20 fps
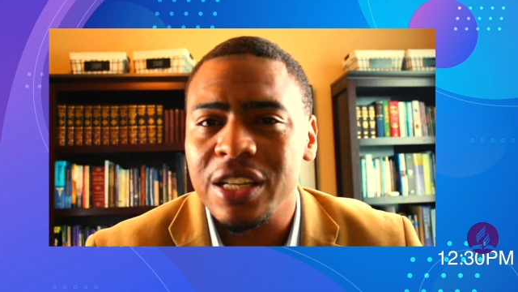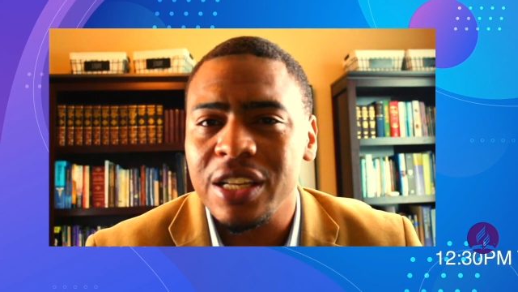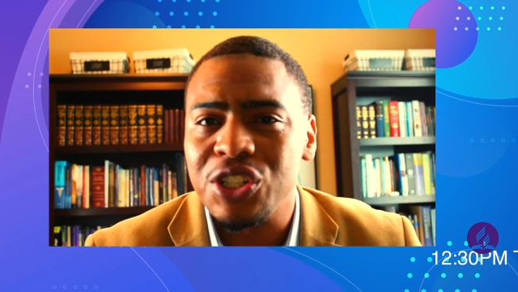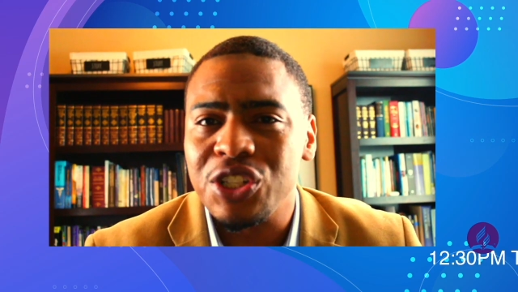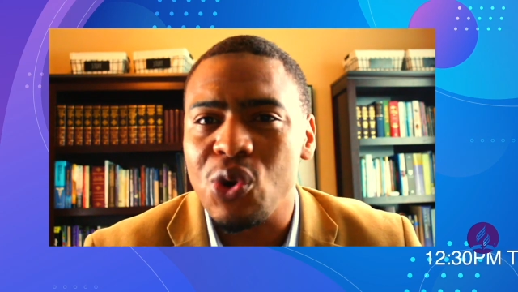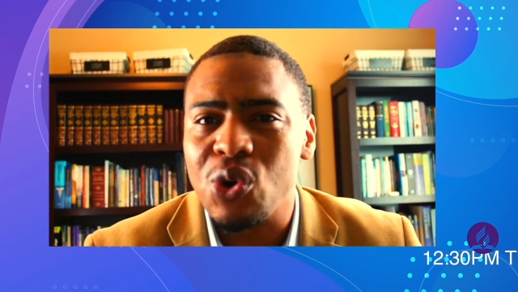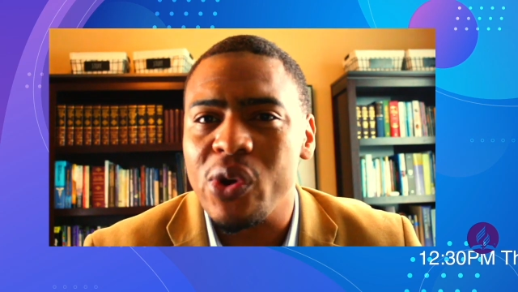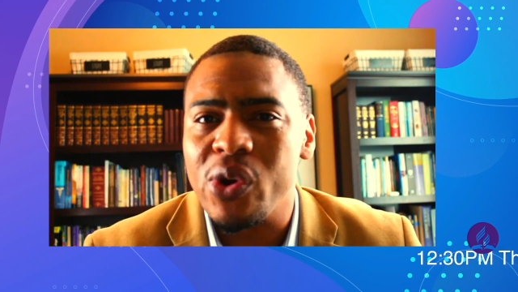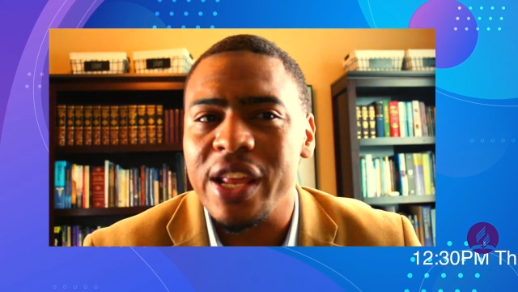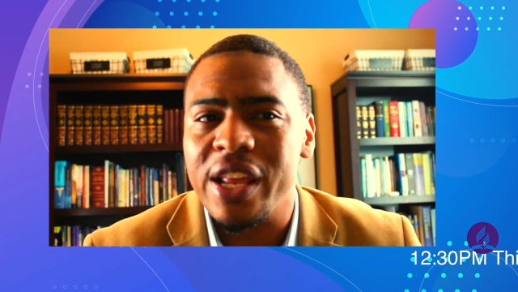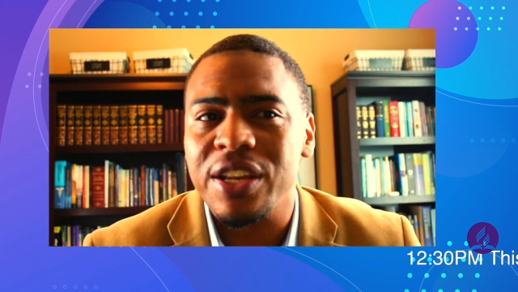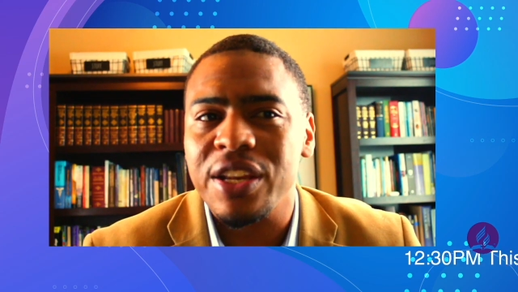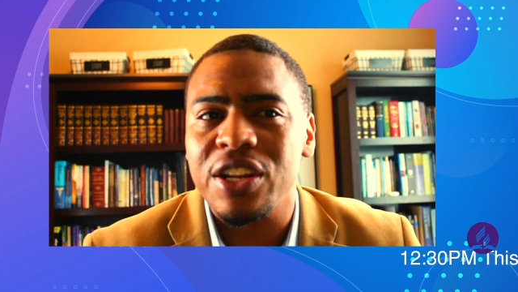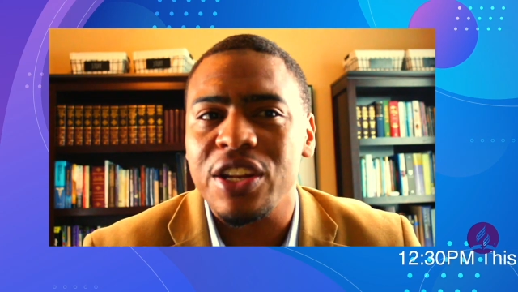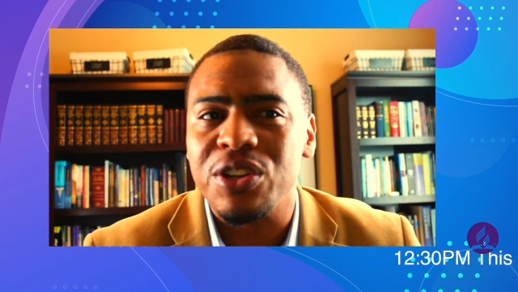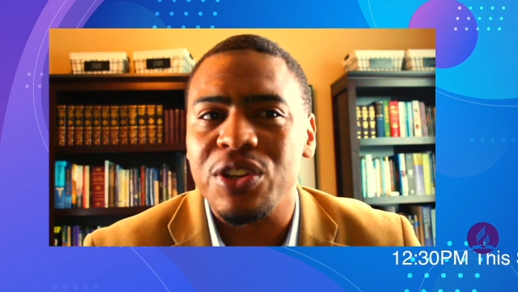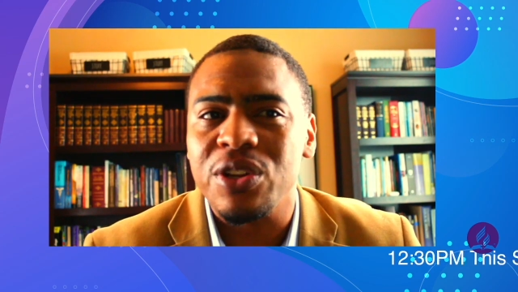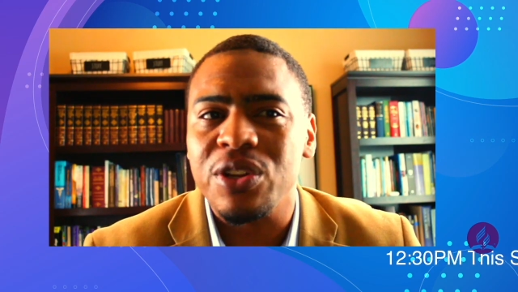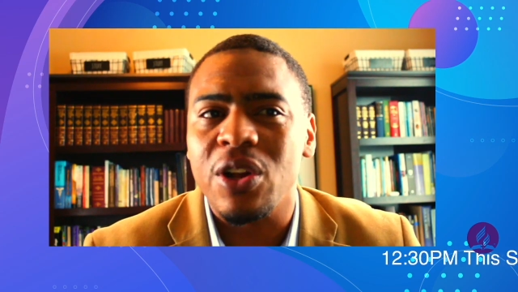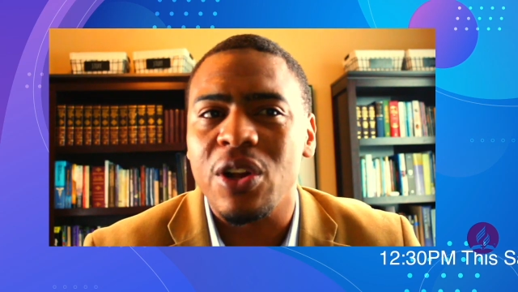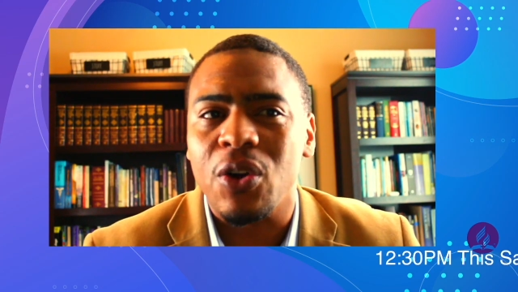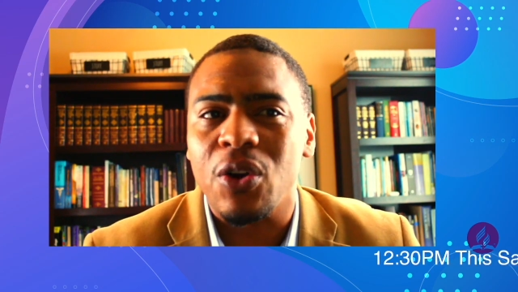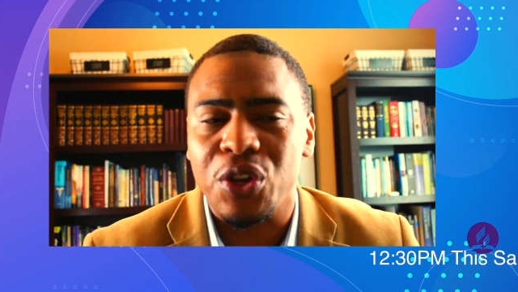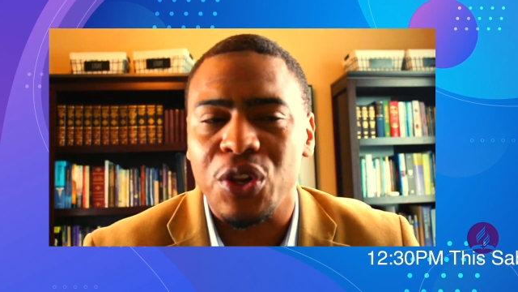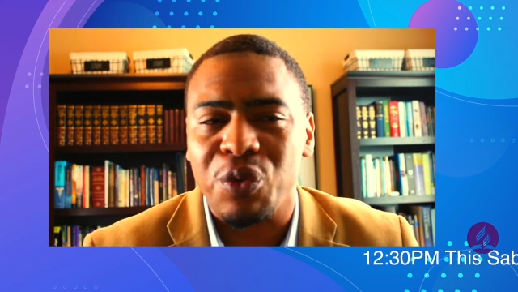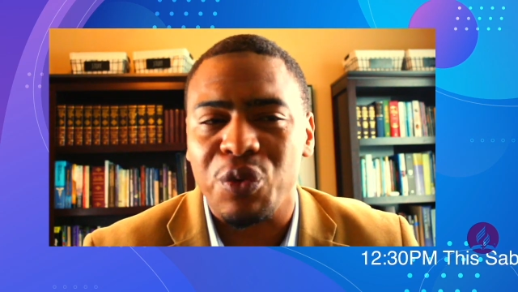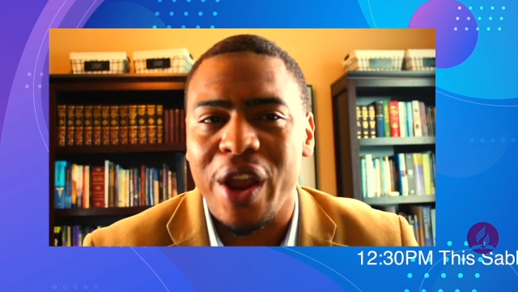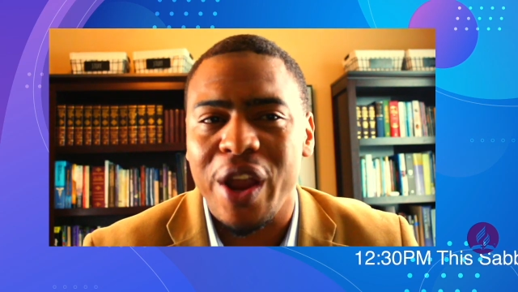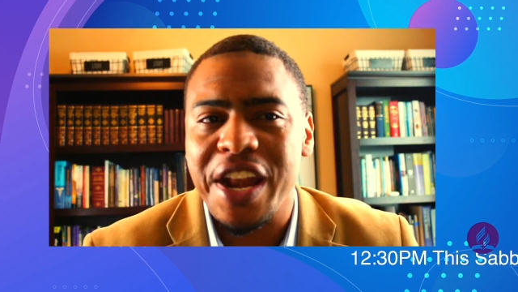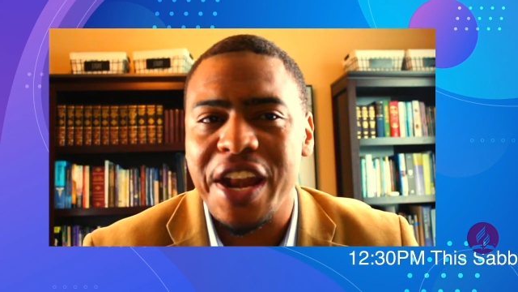Tune in
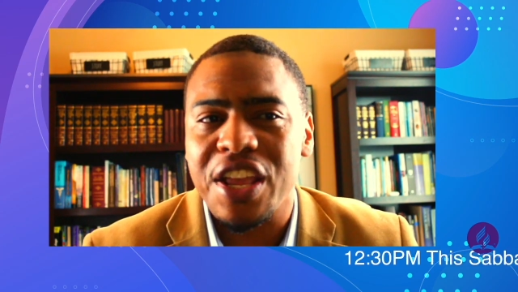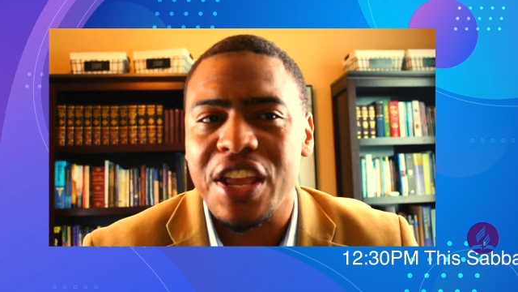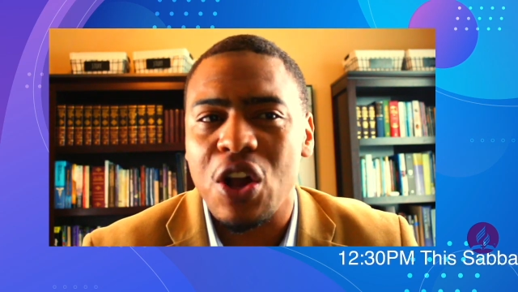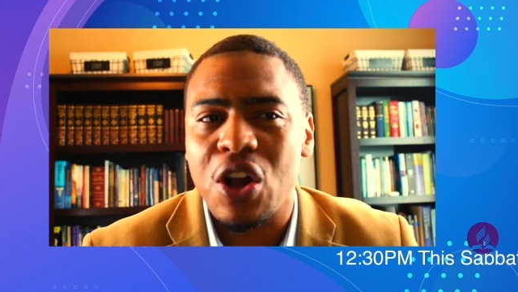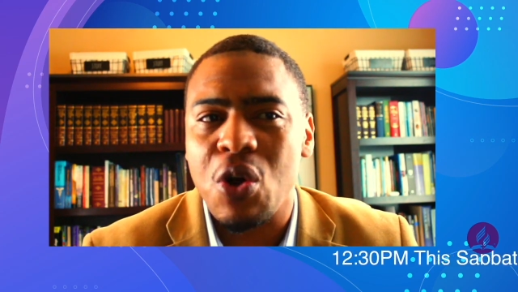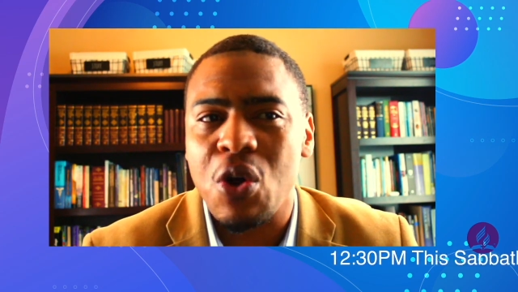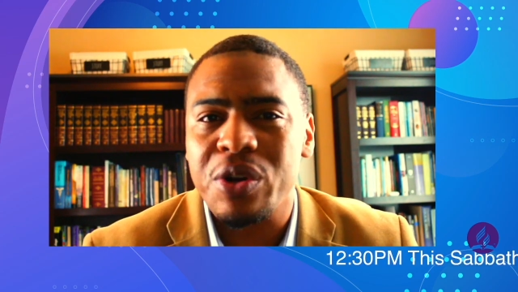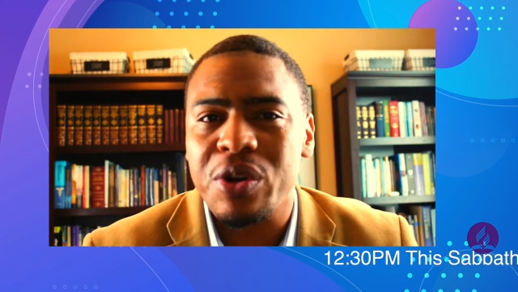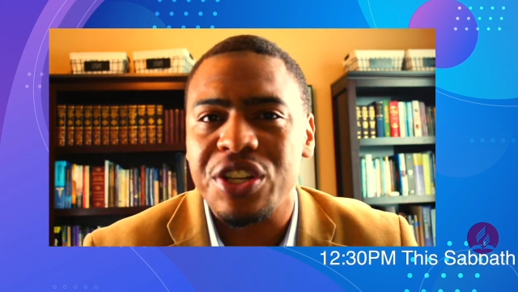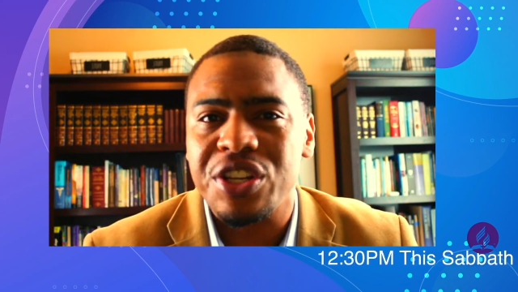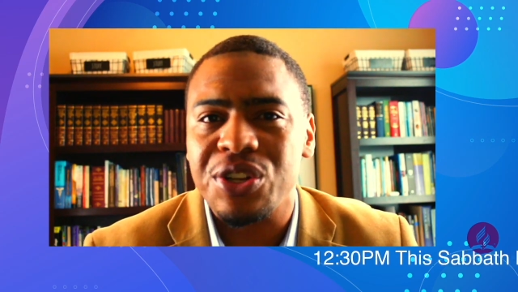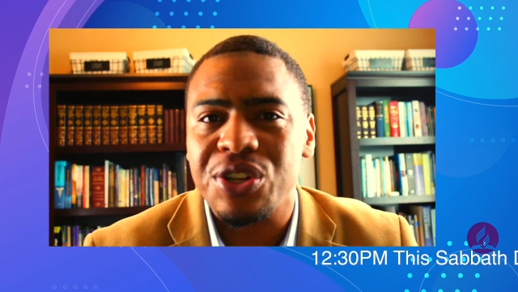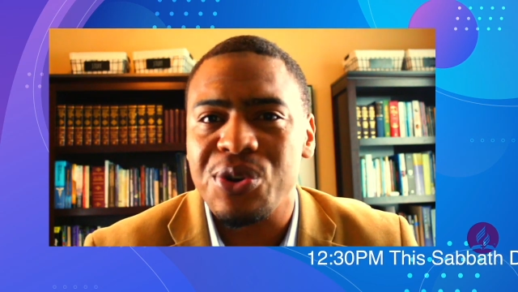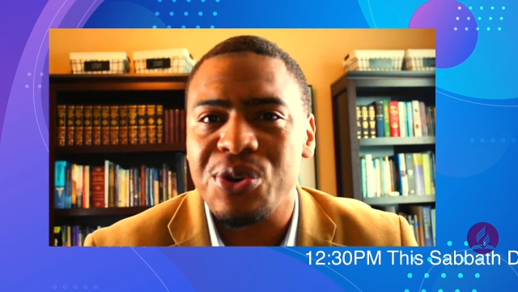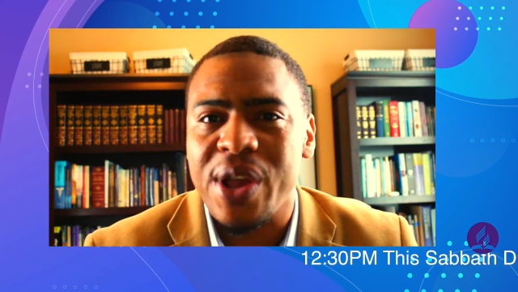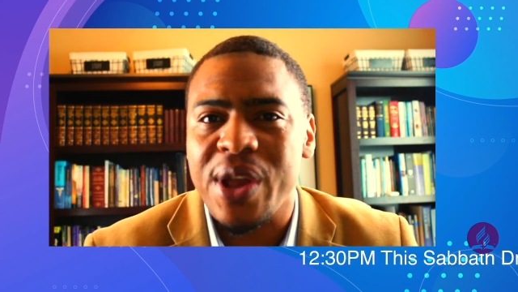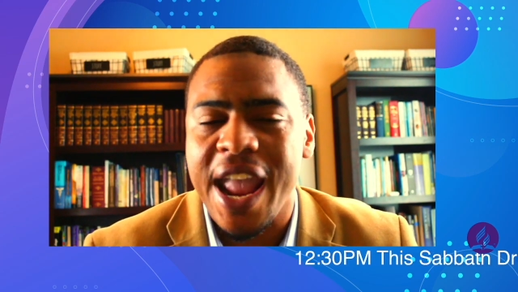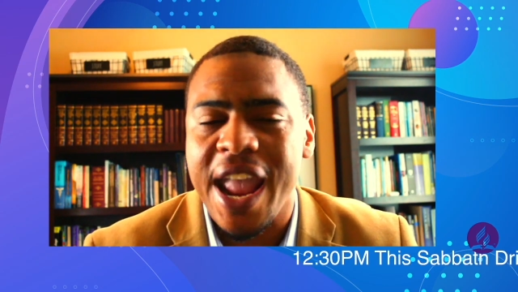your radio to